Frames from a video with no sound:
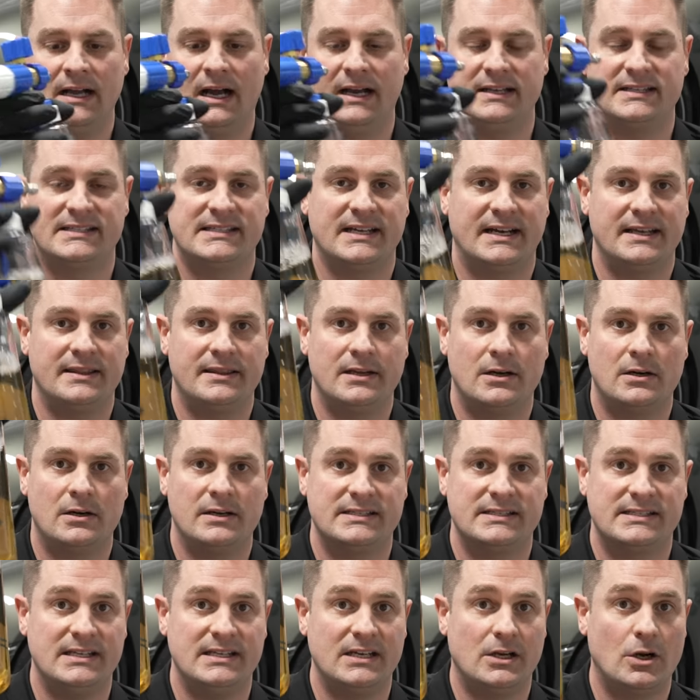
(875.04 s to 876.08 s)
Inside there
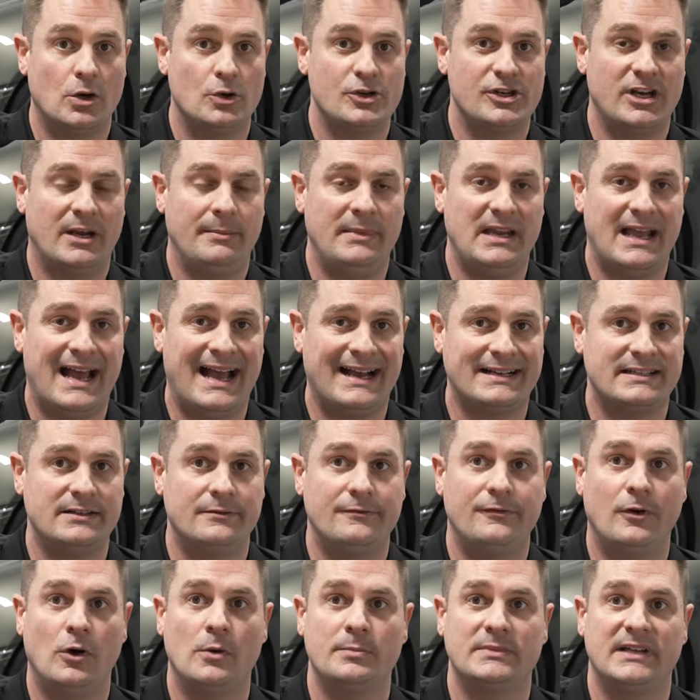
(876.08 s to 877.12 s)
is the Koshemi Active
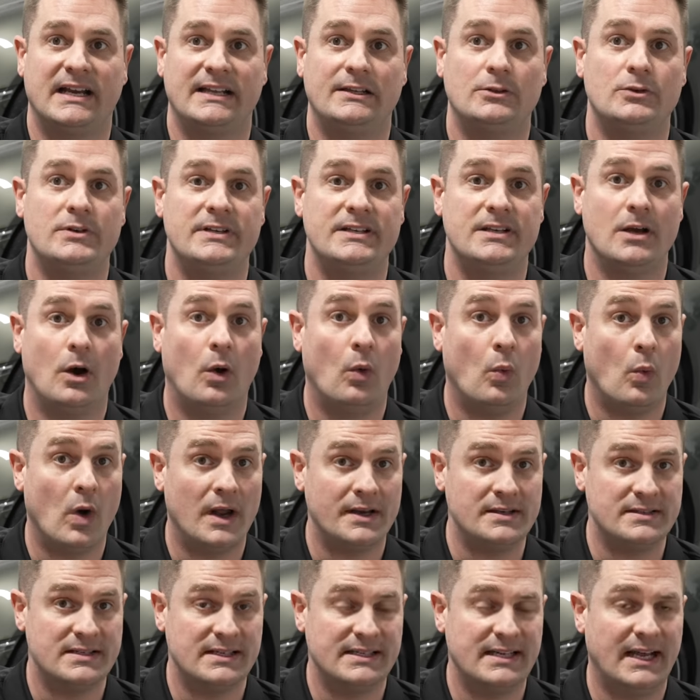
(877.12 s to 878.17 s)
Foam diluted
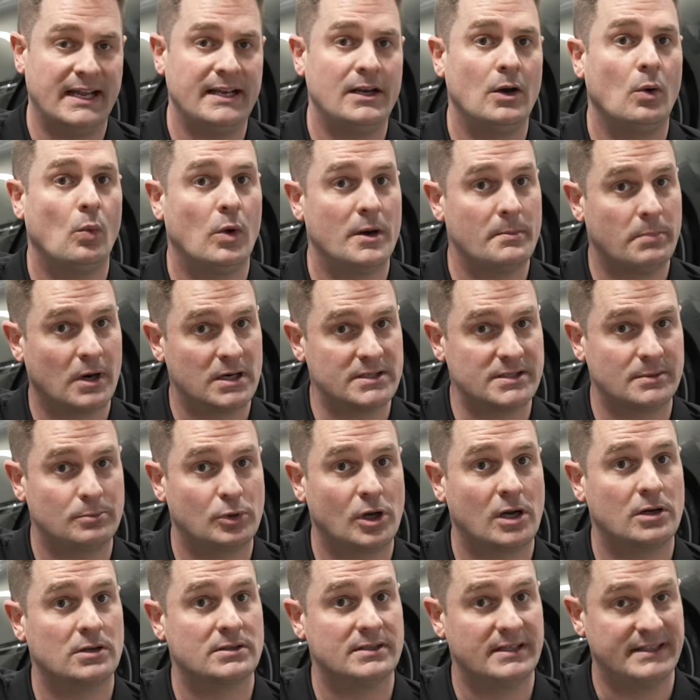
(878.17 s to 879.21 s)
1 to 10, 1 parts of
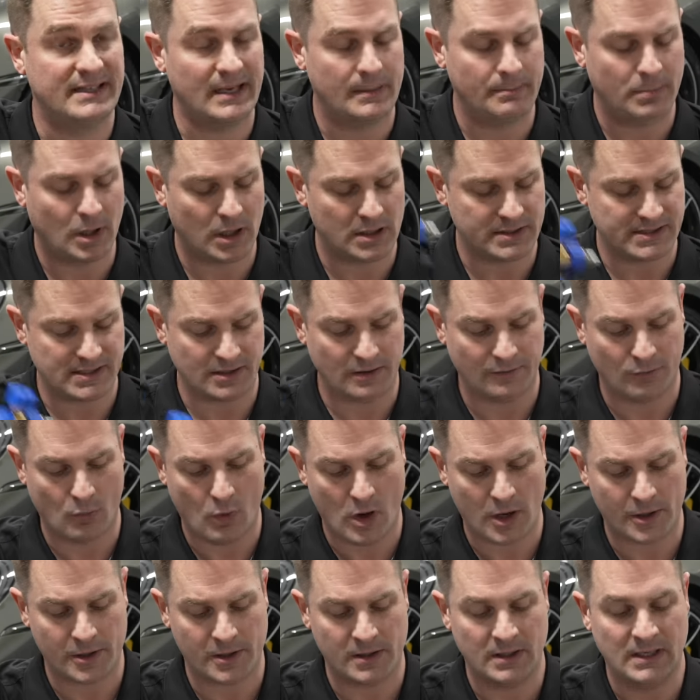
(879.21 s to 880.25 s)
product to 10 parts of
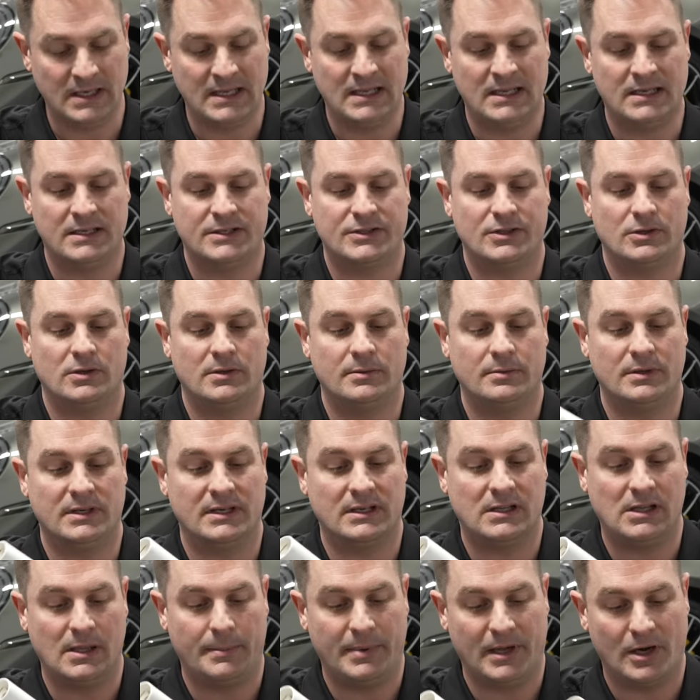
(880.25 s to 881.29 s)
water. So I'm gonna
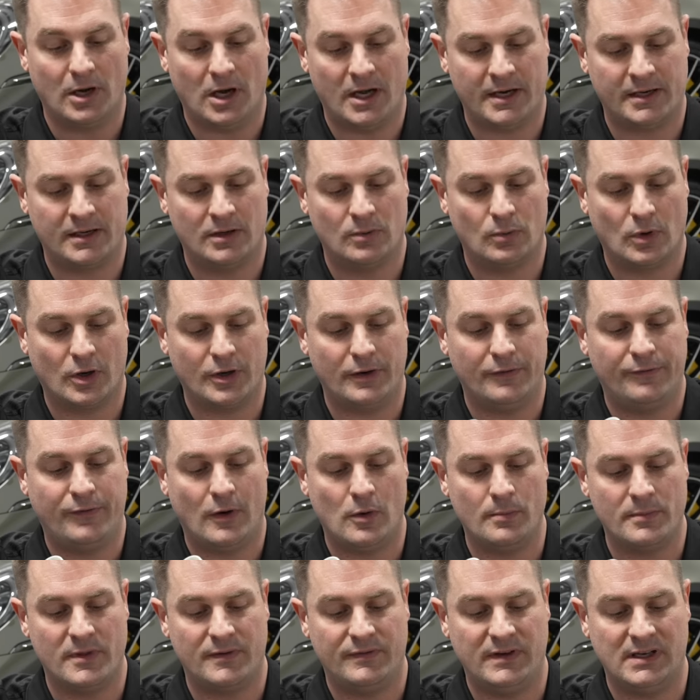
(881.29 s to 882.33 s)
clip it on, we're gonna
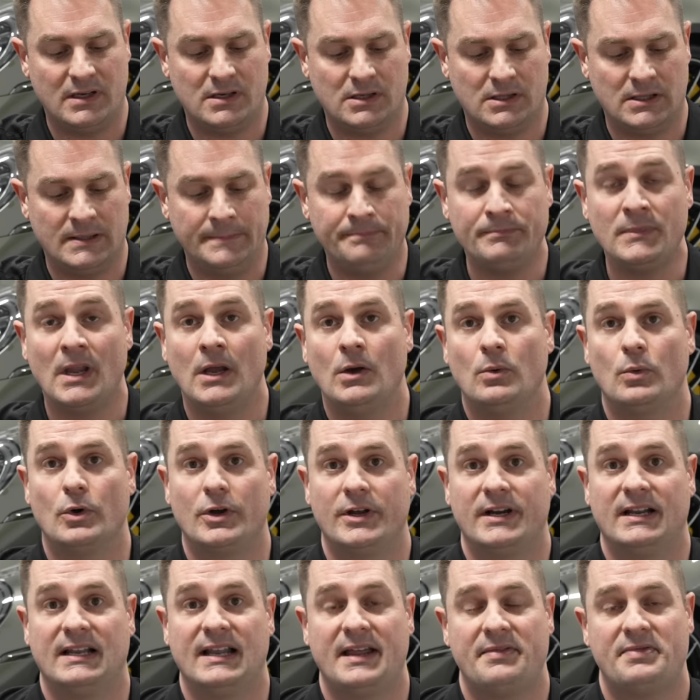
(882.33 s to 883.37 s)
foam the vehicle, we're
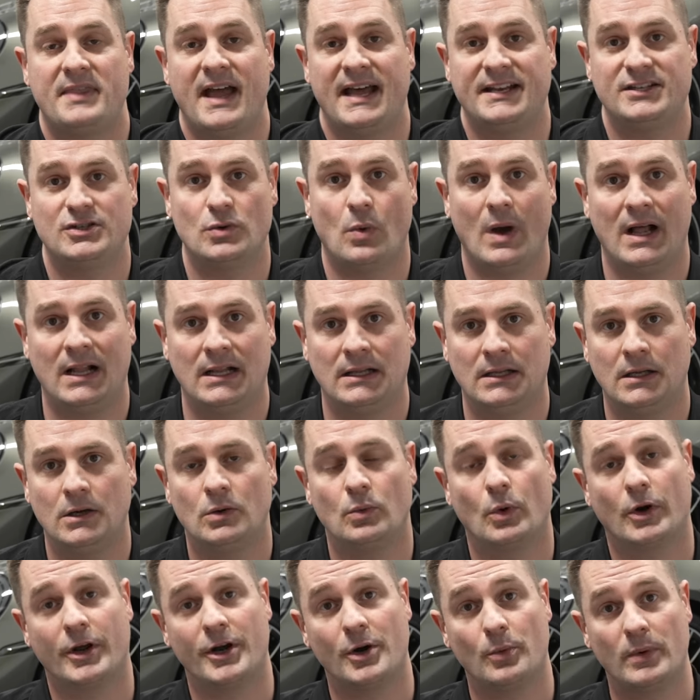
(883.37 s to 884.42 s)
gonna let that dwell,
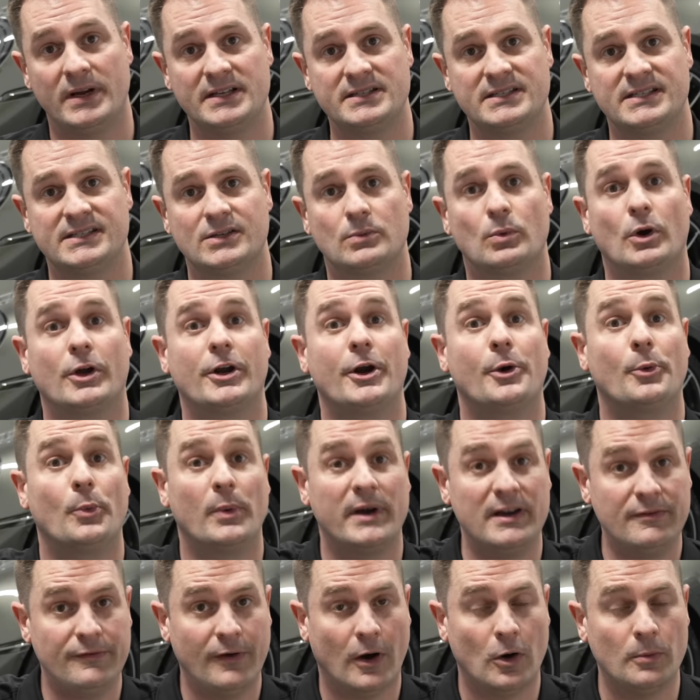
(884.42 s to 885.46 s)
we're gonna rinse, we're gonna
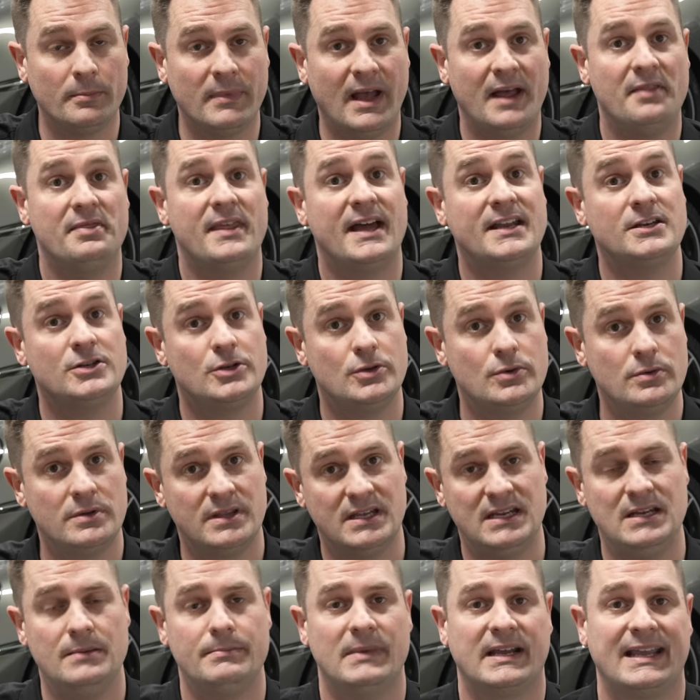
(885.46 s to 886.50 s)
refoam, and then do
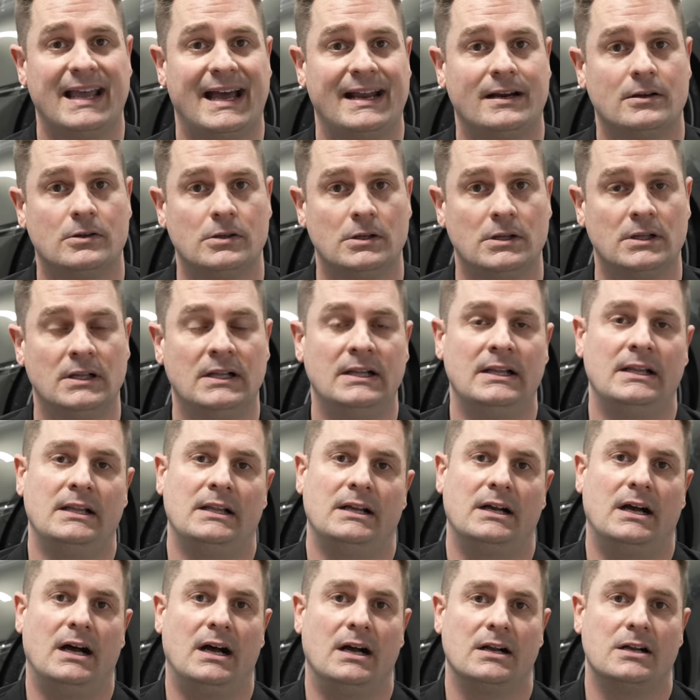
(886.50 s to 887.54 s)
the mechanical
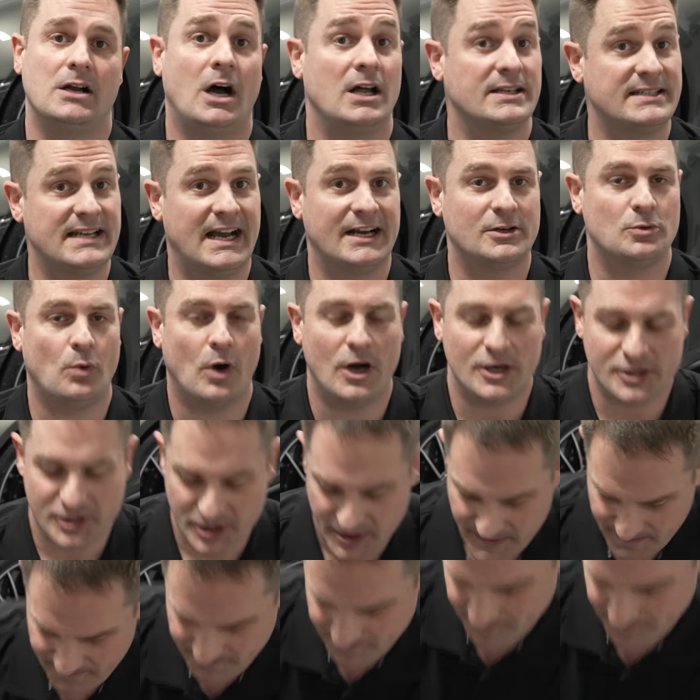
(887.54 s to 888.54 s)
contact wash.